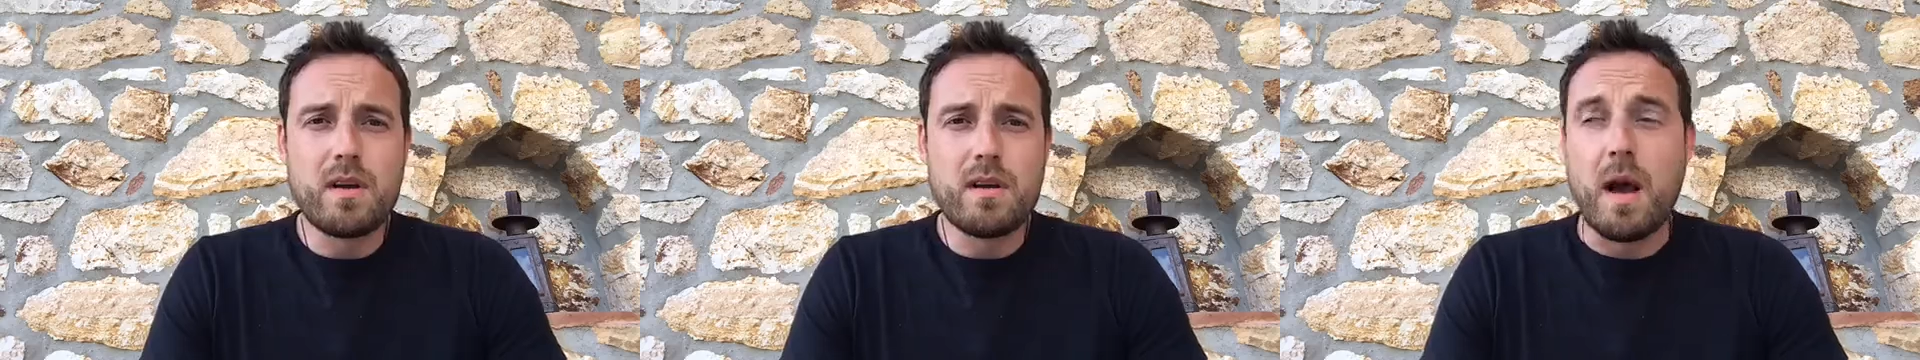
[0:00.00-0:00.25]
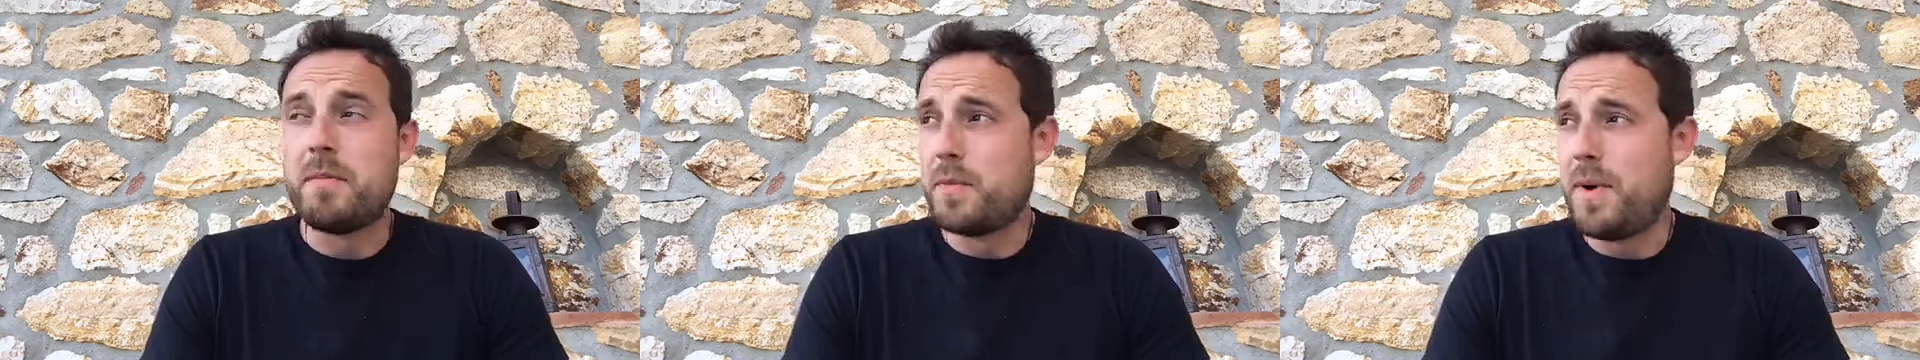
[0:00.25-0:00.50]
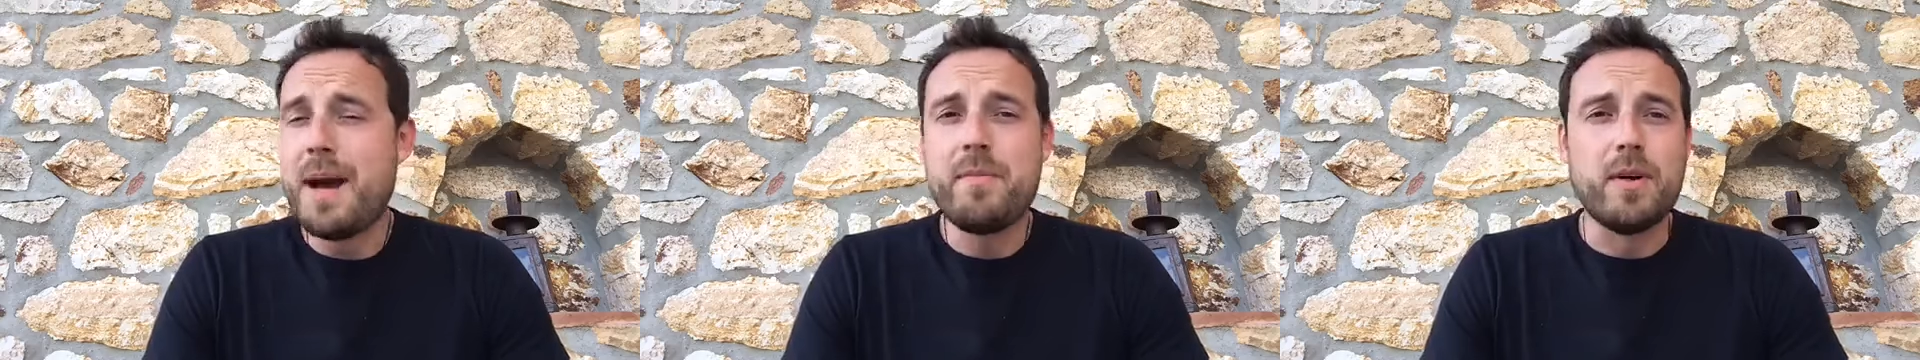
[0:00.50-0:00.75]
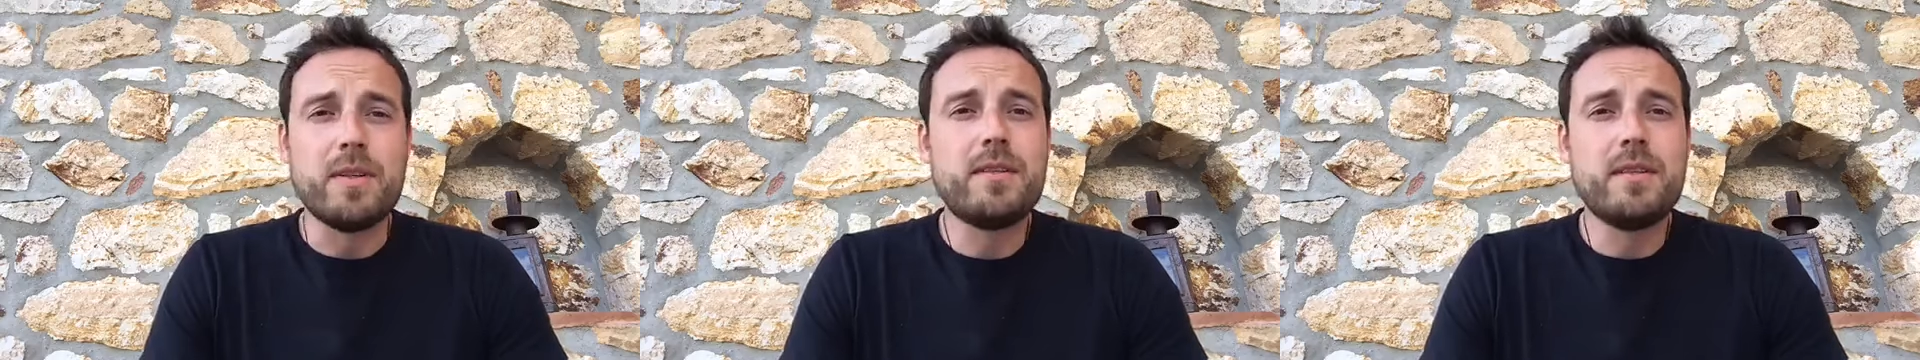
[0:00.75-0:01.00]
come to
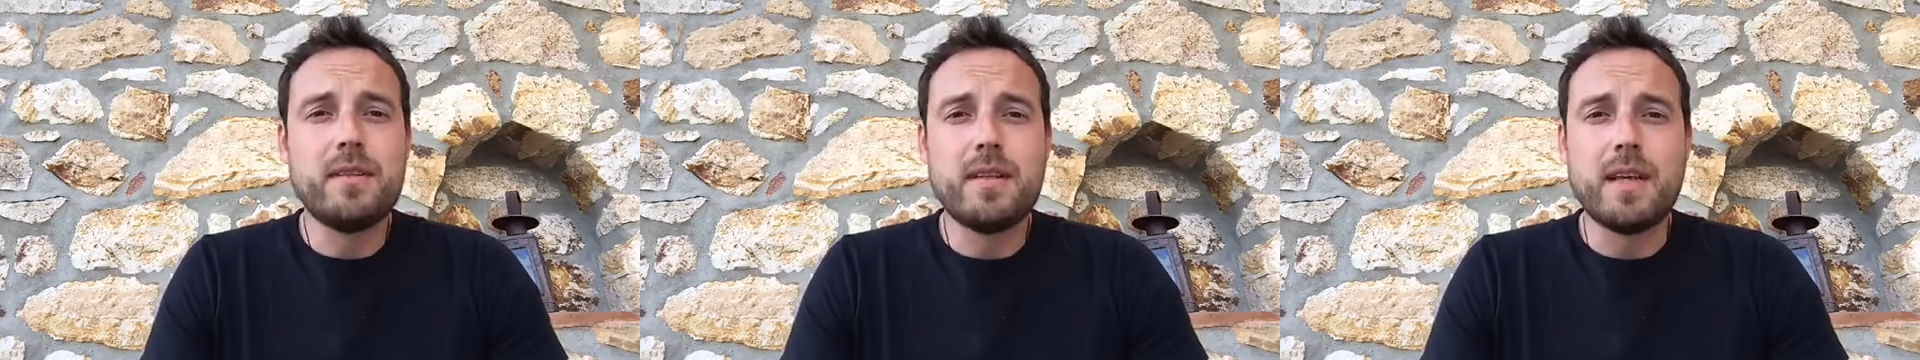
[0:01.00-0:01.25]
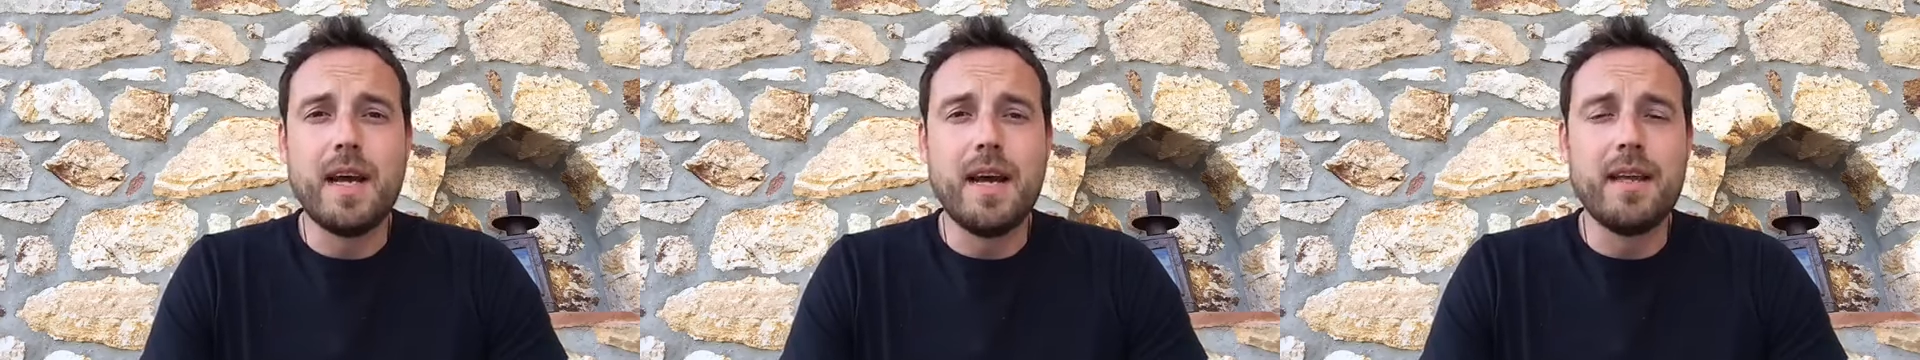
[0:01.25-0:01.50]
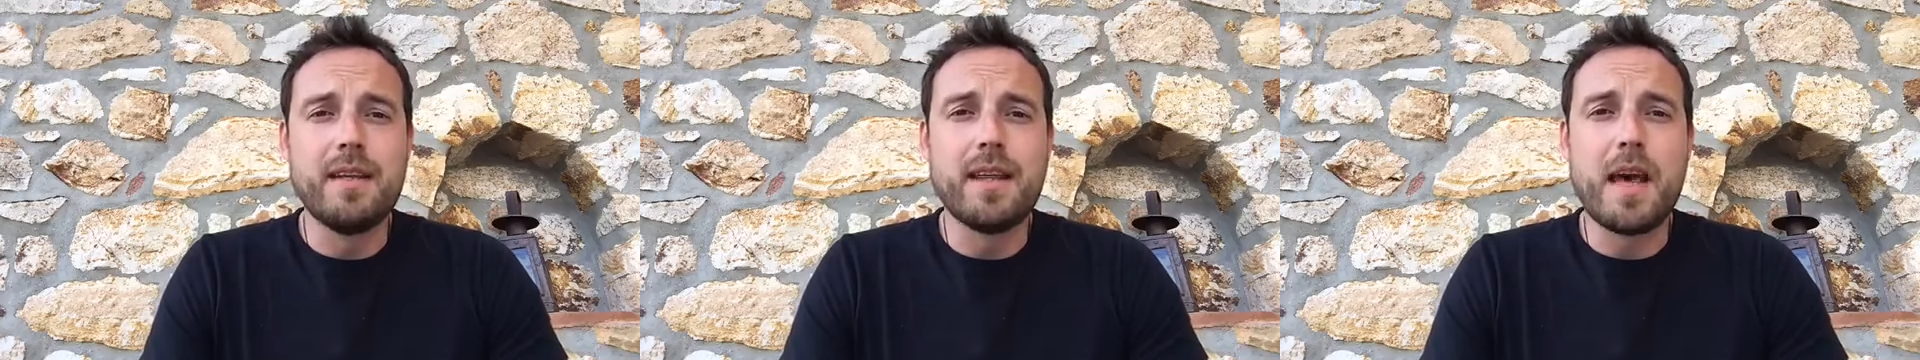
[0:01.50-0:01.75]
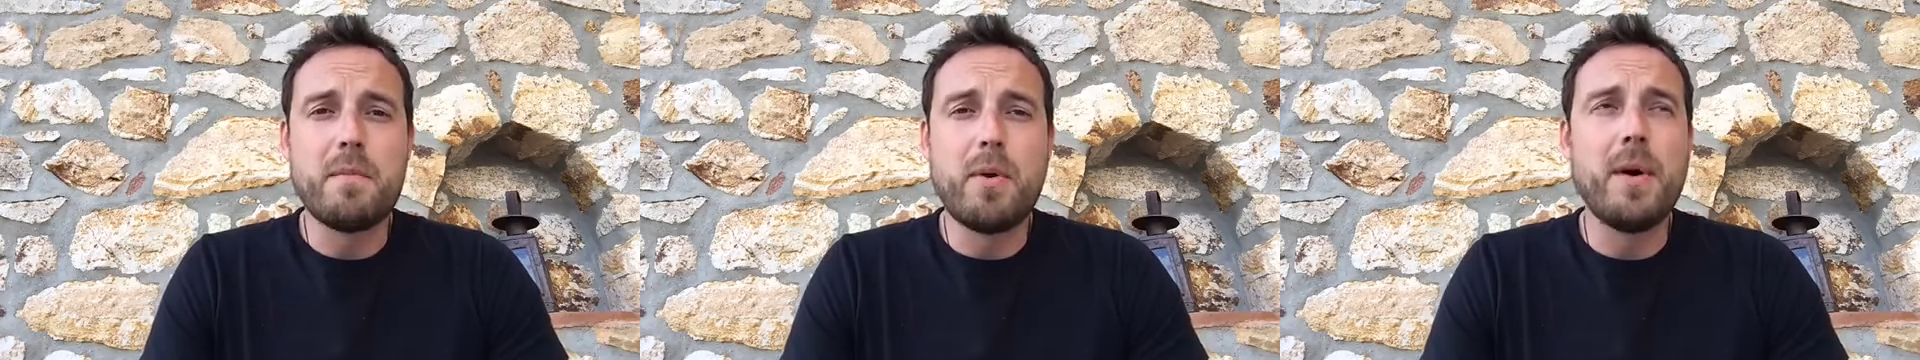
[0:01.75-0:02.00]
Patmos. And at
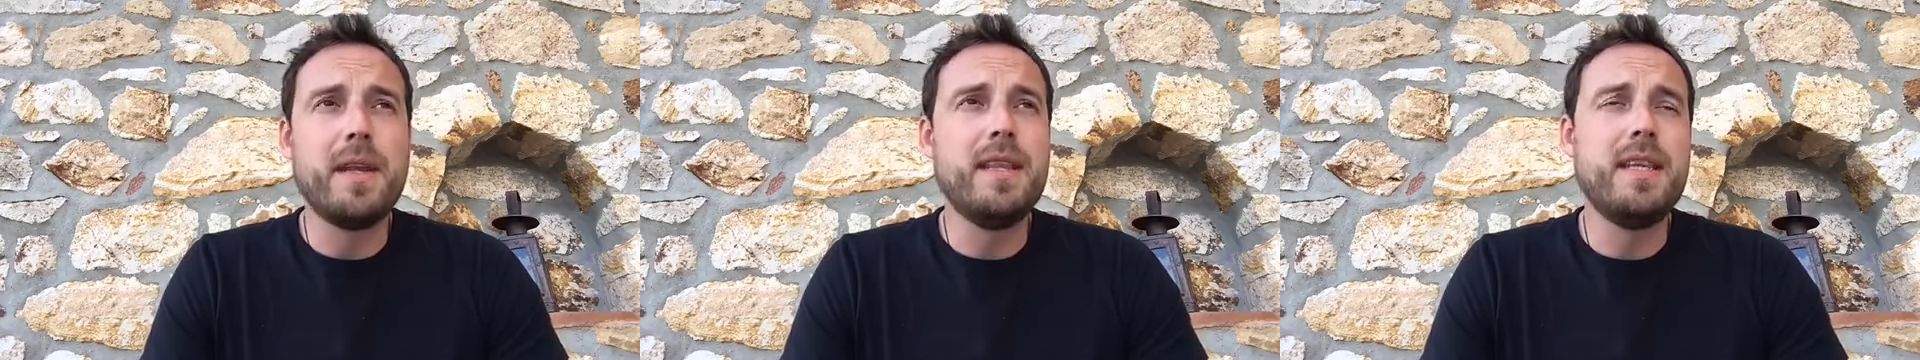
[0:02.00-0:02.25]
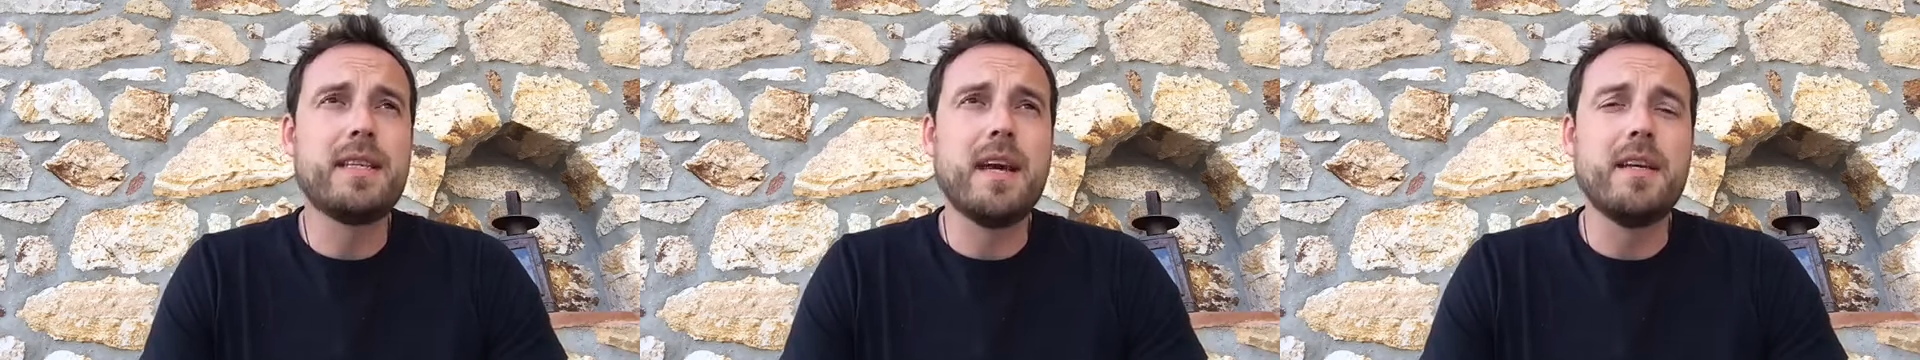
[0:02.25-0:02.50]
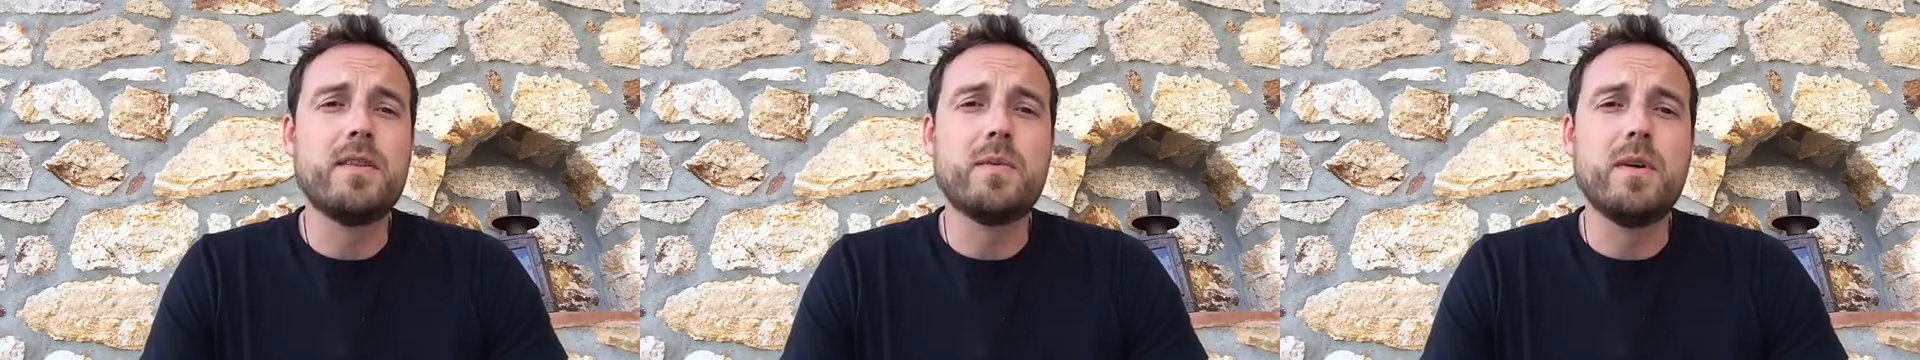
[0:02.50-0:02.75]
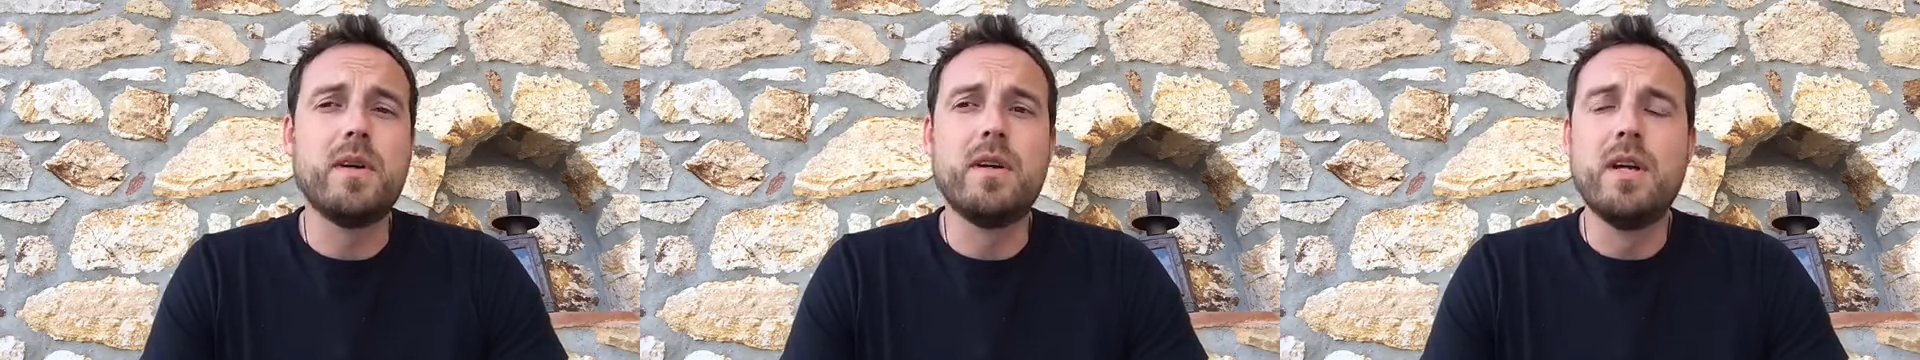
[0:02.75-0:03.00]
that point, these guys
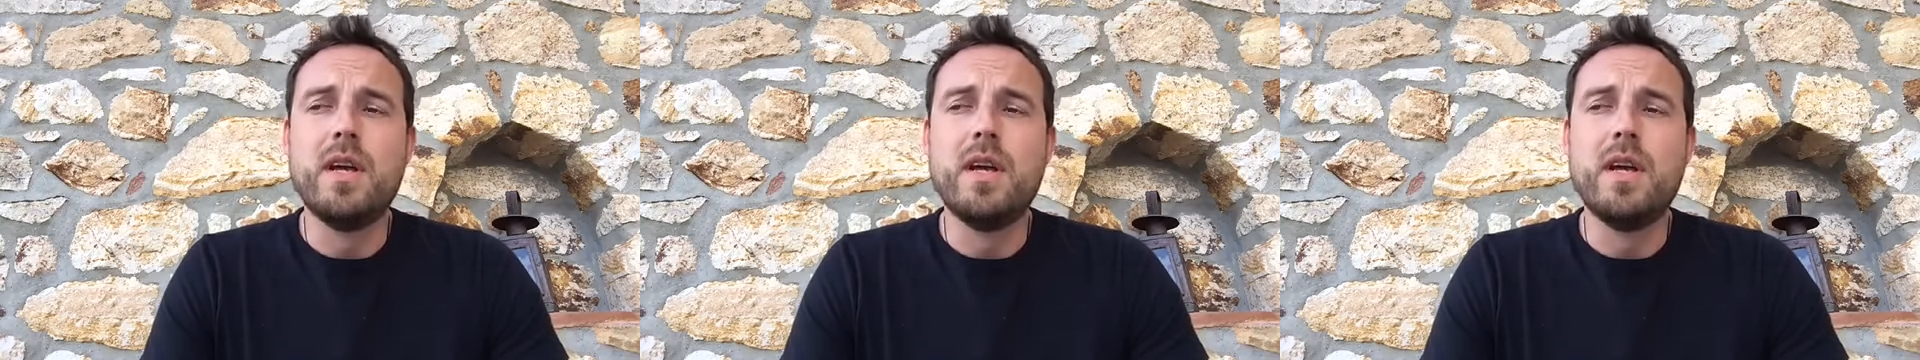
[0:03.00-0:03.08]
were